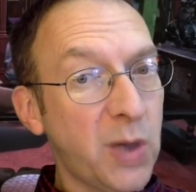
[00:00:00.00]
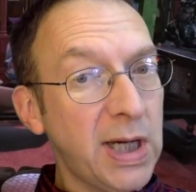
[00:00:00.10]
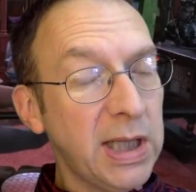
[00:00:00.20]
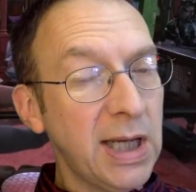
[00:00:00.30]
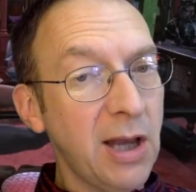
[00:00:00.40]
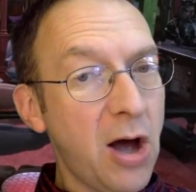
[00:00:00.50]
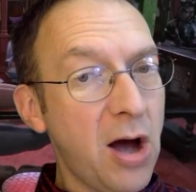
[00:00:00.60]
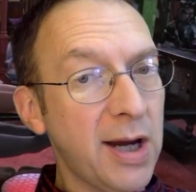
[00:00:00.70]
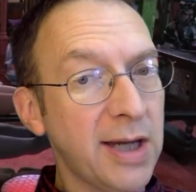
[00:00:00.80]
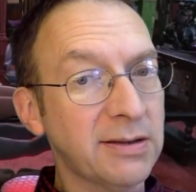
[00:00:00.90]
weekly
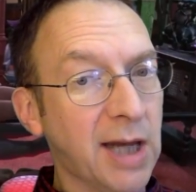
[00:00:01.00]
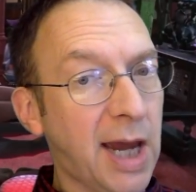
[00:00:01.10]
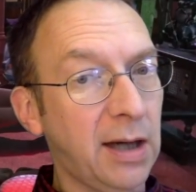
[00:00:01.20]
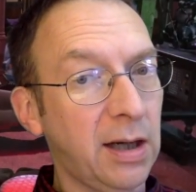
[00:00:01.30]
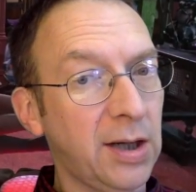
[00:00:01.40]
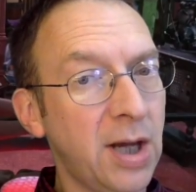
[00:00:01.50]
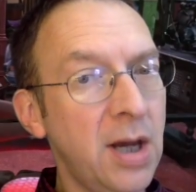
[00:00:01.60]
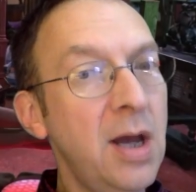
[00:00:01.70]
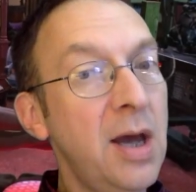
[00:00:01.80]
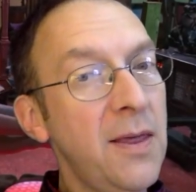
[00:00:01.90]
log entitled
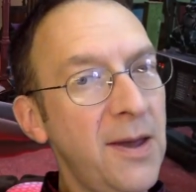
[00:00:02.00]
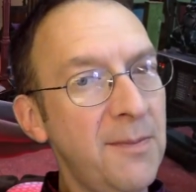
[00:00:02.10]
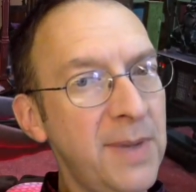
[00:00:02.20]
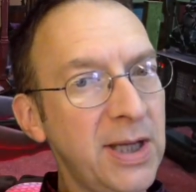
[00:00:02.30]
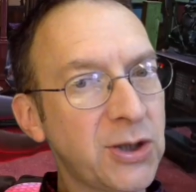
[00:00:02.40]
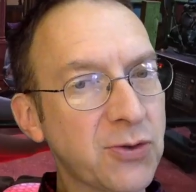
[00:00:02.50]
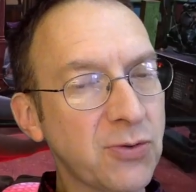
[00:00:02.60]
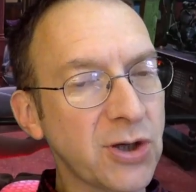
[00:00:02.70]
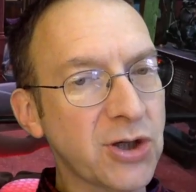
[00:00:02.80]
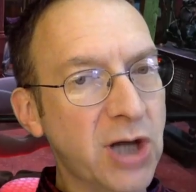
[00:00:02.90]
The
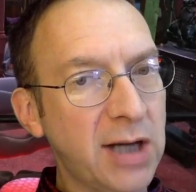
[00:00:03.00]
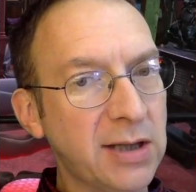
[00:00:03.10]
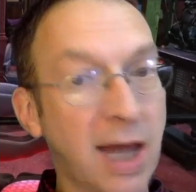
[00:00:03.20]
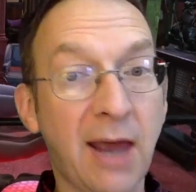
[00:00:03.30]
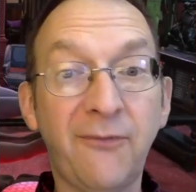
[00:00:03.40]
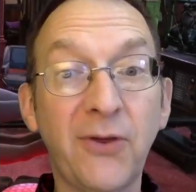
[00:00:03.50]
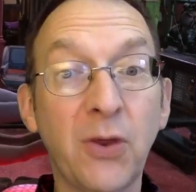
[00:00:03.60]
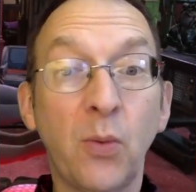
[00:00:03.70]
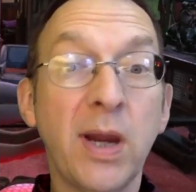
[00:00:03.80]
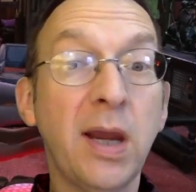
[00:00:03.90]
Minstrel Shakedown for
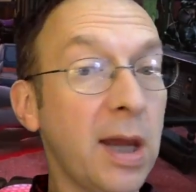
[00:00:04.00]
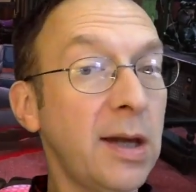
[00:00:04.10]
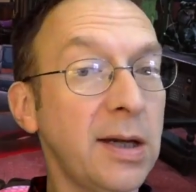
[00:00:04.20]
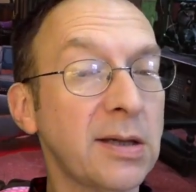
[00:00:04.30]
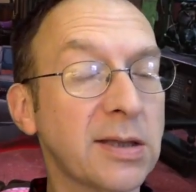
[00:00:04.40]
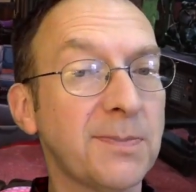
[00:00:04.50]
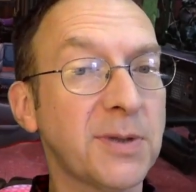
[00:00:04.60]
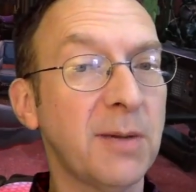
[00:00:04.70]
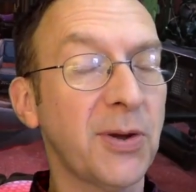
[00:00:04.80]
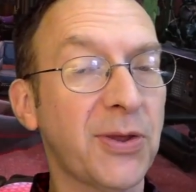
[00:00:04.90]
the week ending
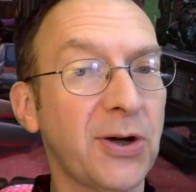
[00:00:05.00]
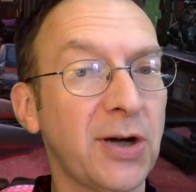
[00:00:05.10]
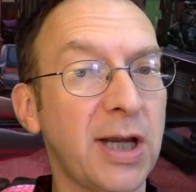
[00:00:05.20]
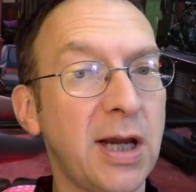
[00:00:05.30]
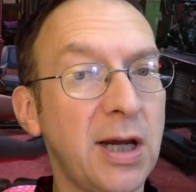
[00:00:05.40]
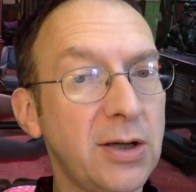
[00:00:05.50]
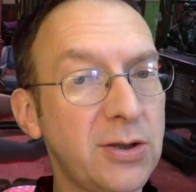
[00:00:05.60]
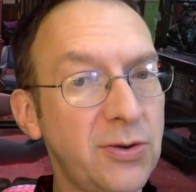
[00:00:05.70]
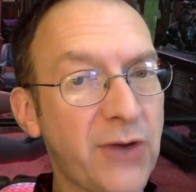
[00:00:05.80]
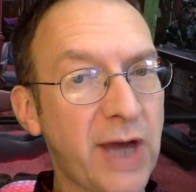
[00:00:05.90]
September 30,
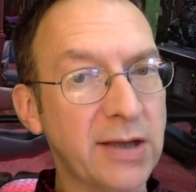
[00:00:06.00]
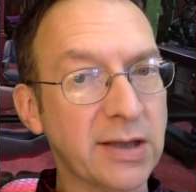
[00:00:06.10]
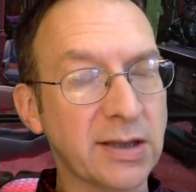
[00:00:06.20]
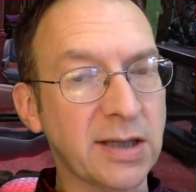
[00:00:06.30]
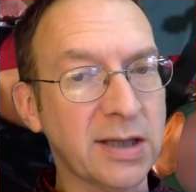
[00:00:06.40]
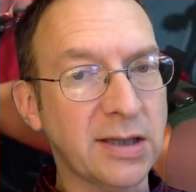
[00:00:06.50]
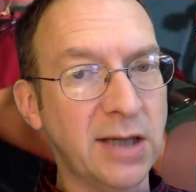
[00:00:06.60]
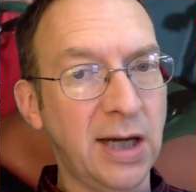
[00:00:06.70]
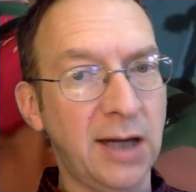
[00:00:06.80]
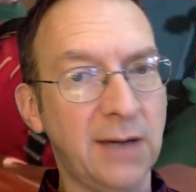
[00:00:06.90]

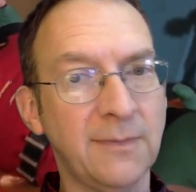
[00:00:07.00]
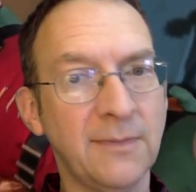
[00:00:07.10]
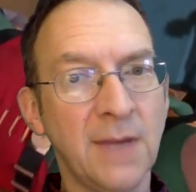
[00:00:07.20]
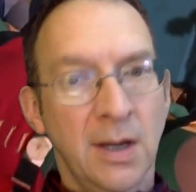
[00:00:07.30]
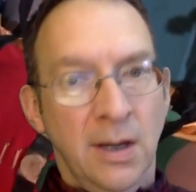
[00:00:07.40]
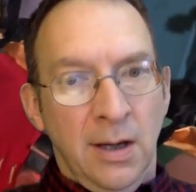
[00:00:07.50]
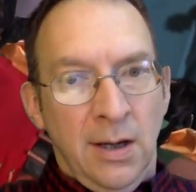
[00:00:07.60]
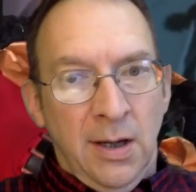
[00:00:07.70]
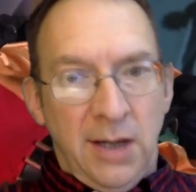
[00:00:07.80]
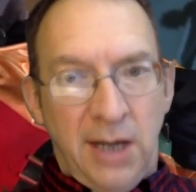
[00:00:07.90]
2016.
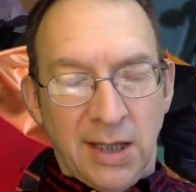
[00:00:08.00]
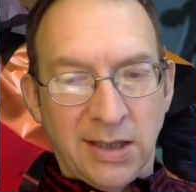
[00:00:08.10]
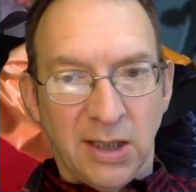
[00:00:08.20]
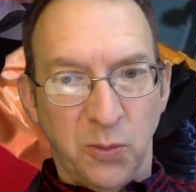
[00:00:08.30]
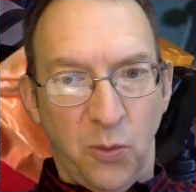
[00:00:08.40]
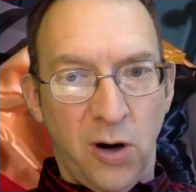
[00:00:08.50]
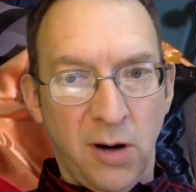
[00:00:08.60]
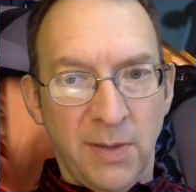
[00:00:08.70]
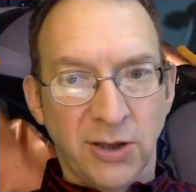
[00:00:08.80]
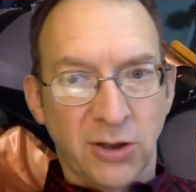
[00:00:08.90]
Yes, it's
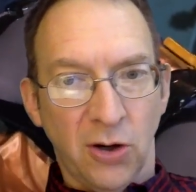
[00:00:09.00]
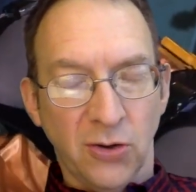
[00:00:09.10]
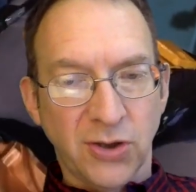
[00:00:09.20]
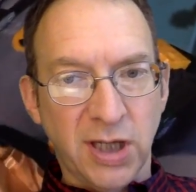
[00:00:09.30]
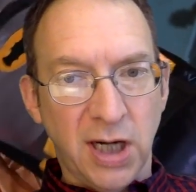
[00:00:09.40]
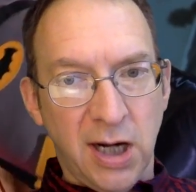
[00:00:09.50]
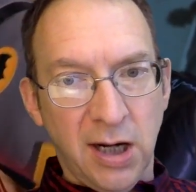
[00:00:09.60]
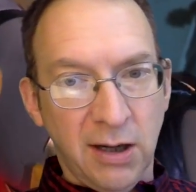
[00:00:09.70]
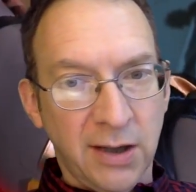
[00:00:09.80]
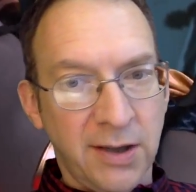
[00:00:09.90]
warm and toasty
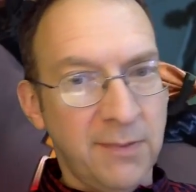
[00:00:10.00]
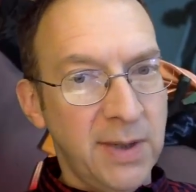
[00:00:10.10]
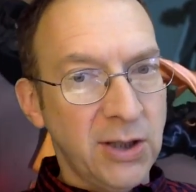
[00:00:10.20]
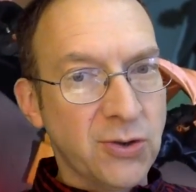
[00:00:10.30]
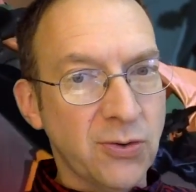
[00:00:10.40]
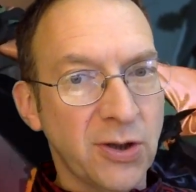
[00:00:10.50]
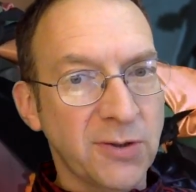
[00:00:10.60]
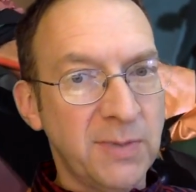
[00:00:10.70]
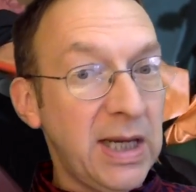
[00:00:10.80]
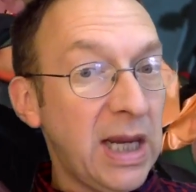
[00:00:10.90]
here in the Minstrel's
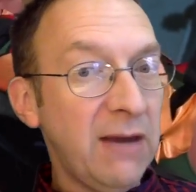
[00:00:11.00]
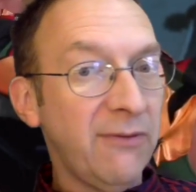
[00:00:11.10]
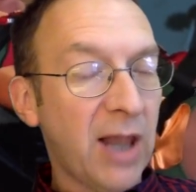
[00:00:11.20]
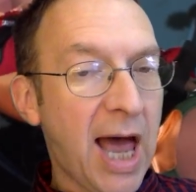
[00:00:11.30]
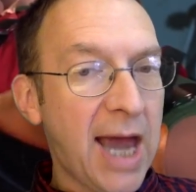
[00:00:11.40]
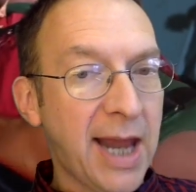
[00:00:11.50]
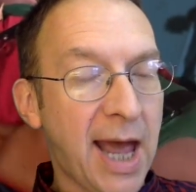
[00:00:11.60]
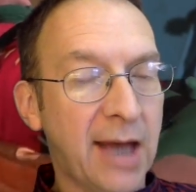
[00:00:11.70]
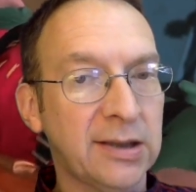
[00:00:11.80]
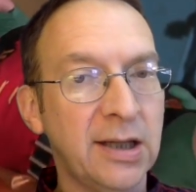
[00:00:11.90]
medieval
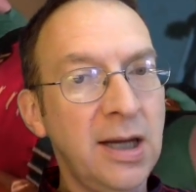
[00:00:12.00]
hideout,